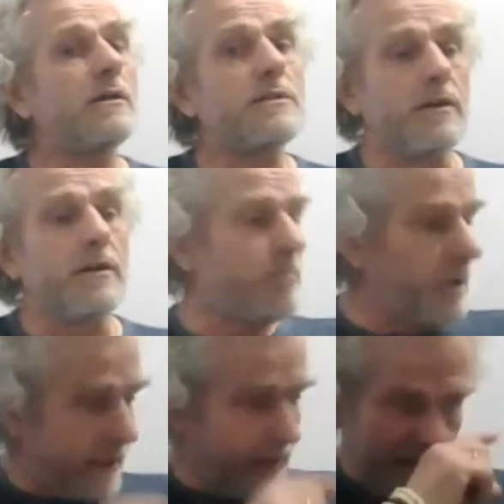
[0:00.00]
So good
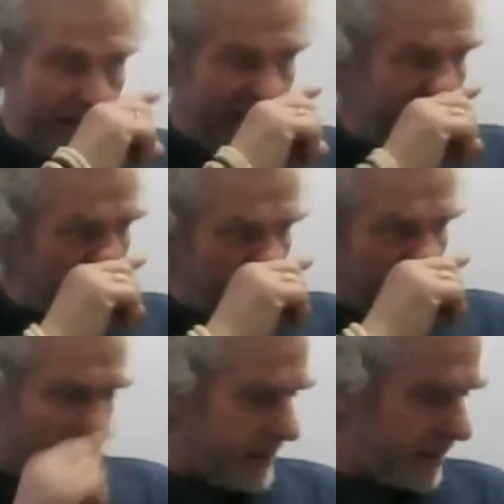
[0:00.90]
morning
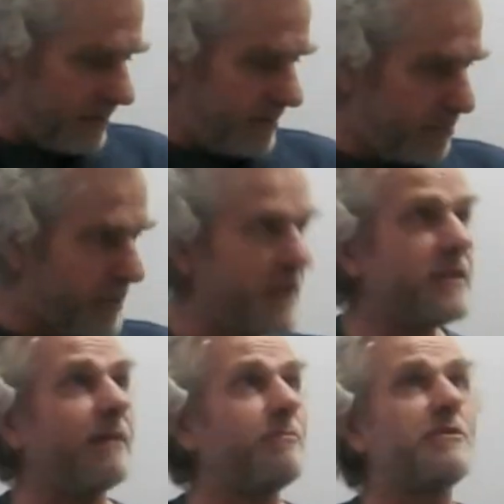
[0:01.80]
again.
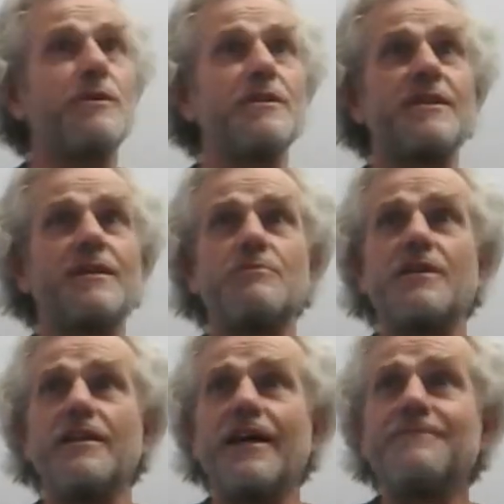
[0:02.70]
Precepts Sunday.